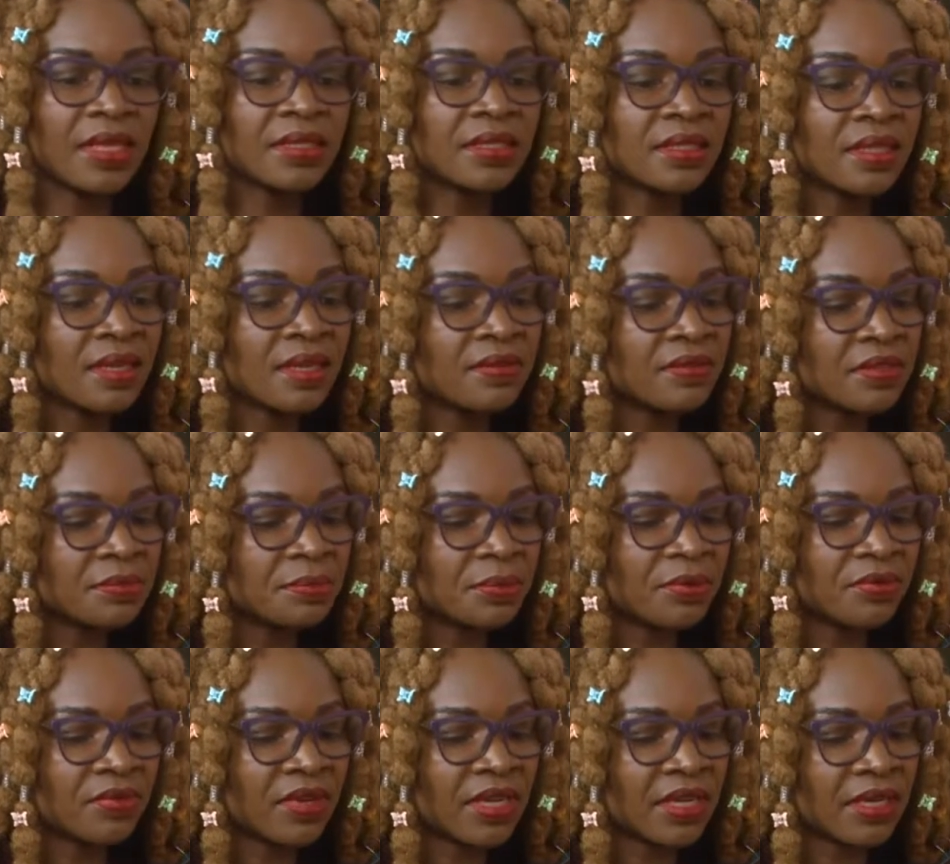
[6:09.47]
Service
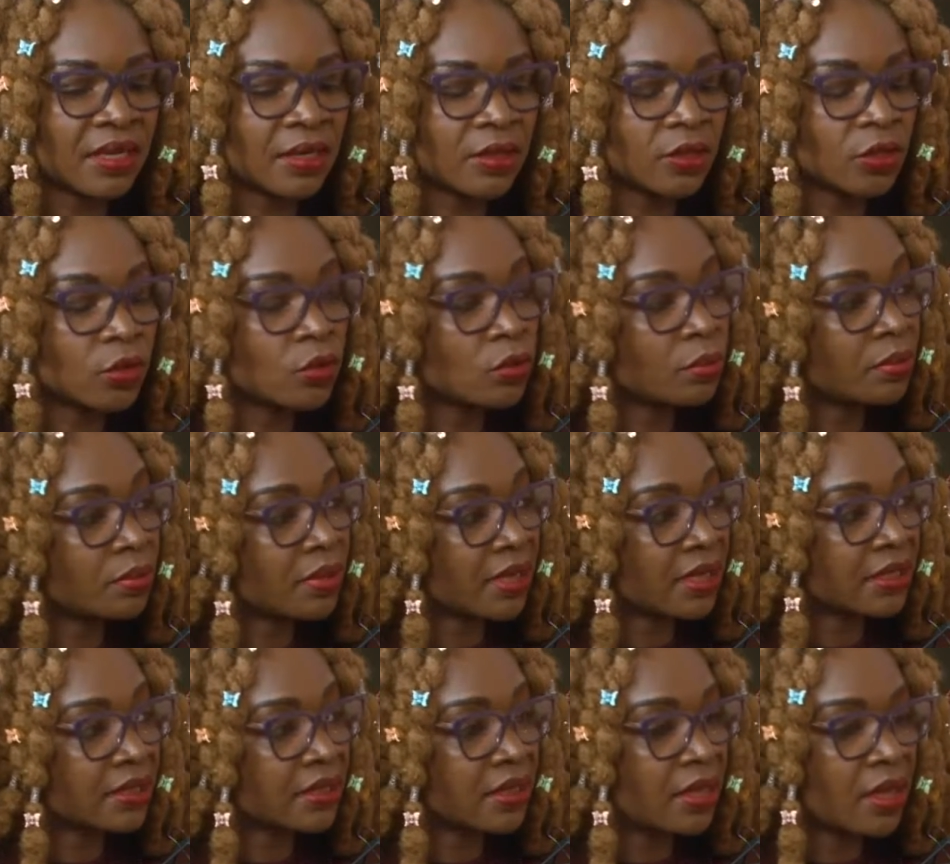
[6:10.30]
provider,
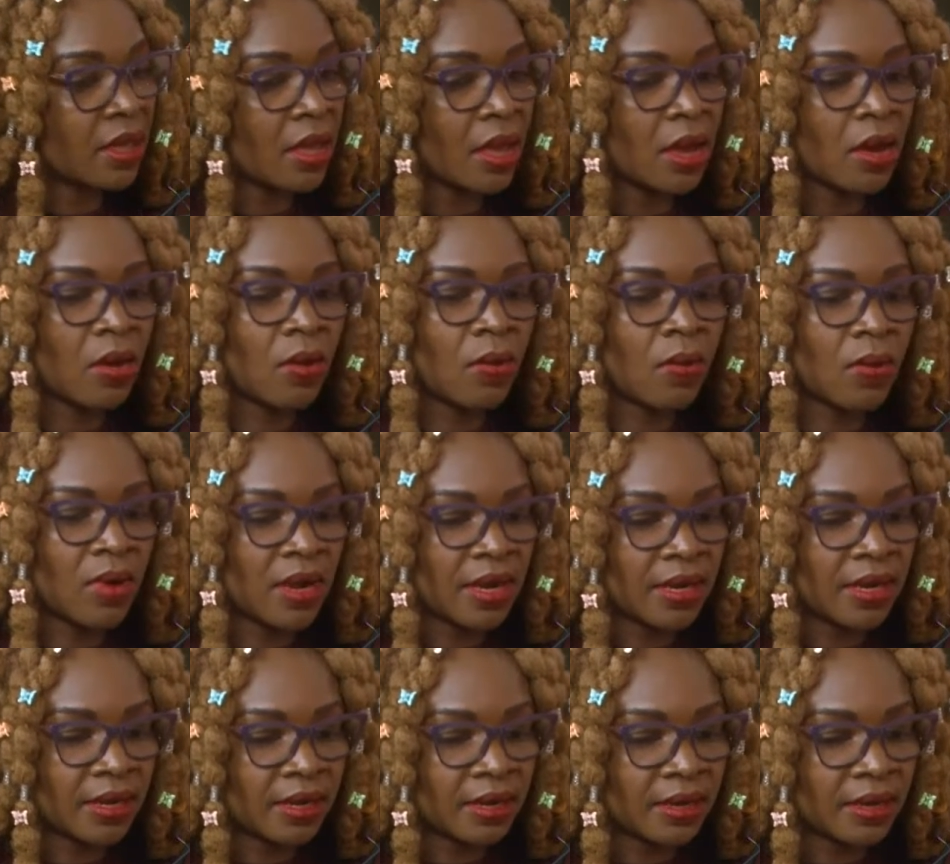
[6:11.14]
two-part.
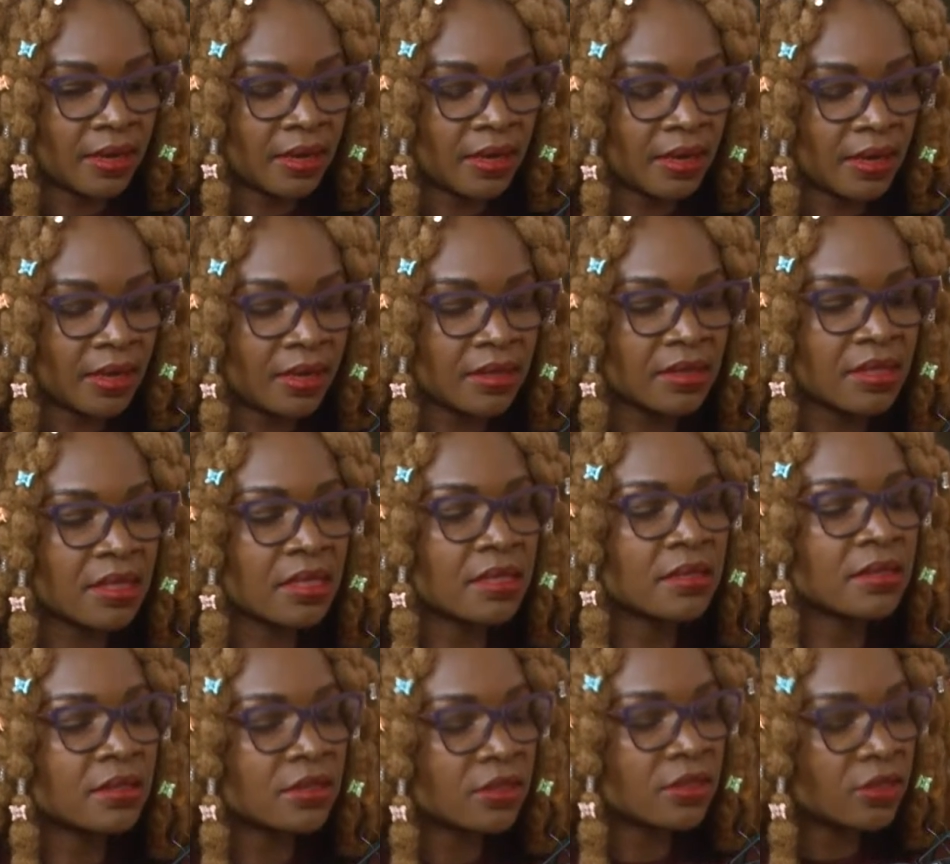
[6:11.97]
One,
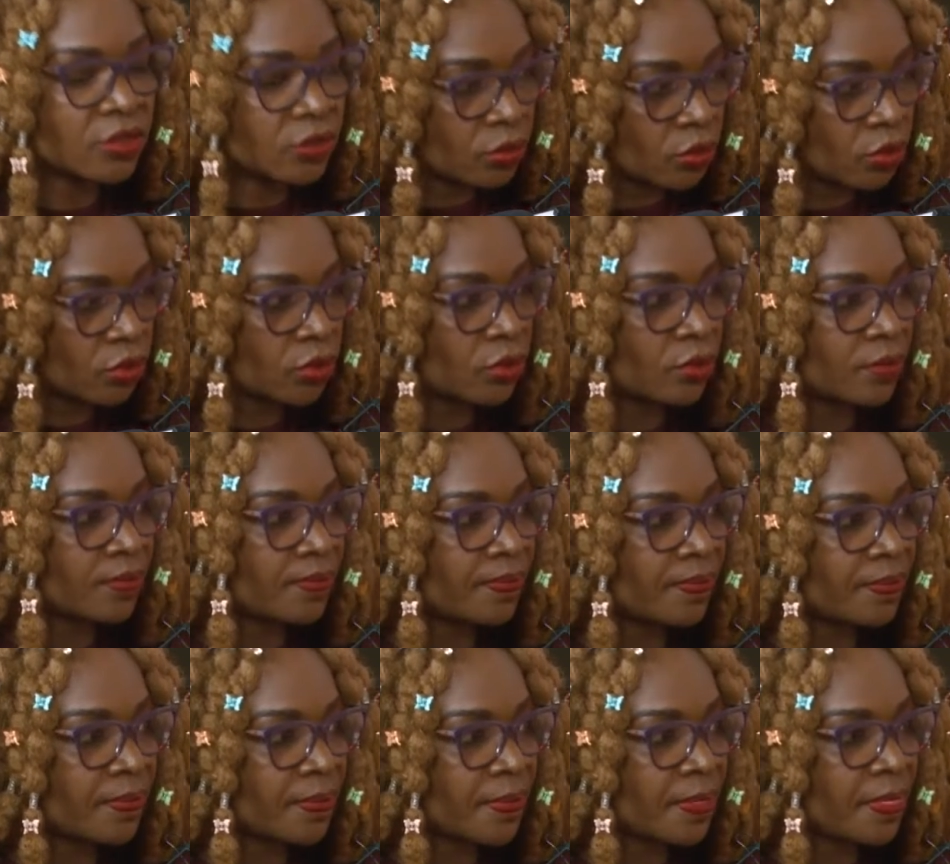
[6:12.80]
the institution.
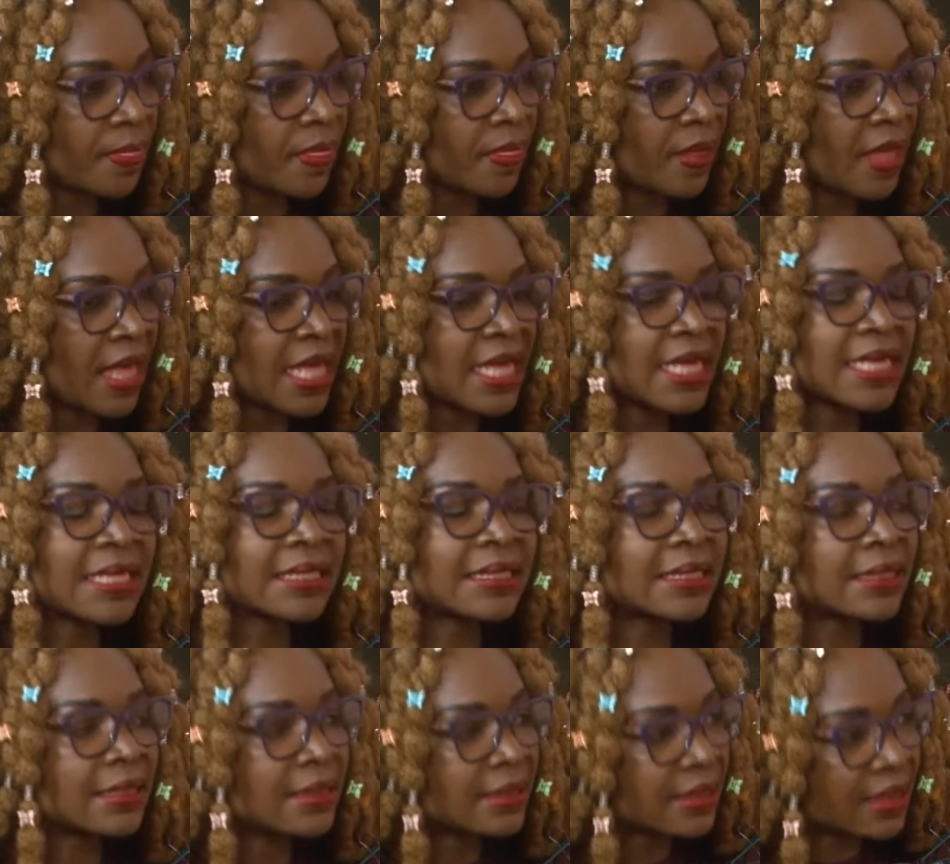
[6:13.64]

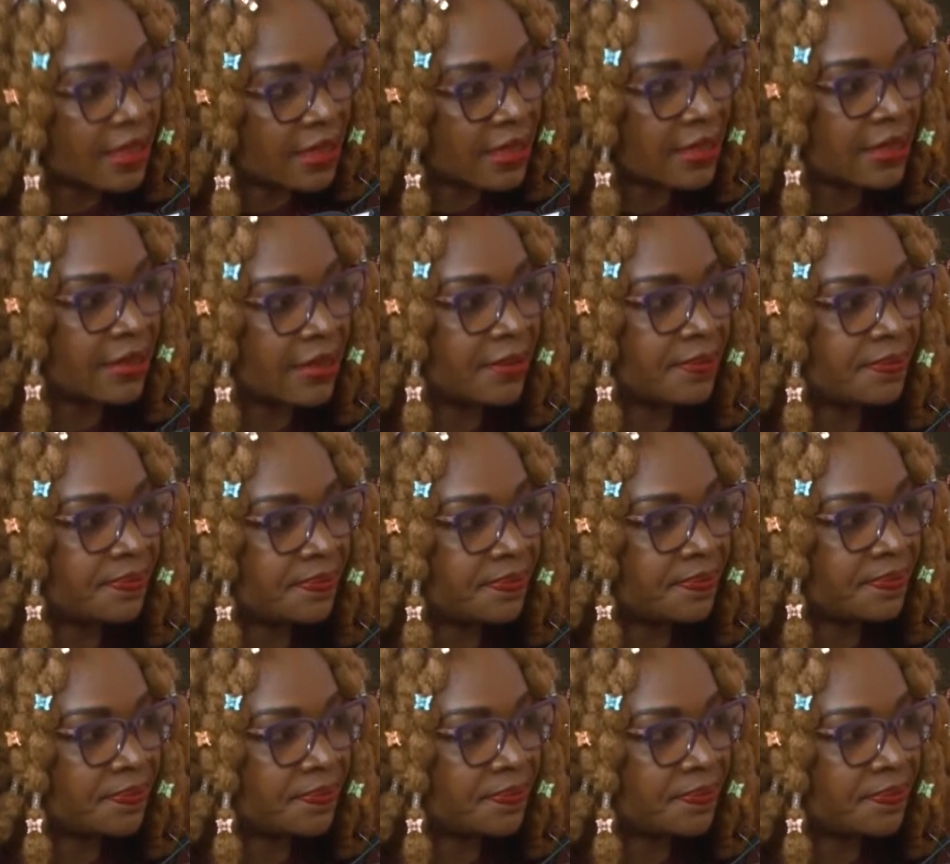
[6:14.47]
Is it ready?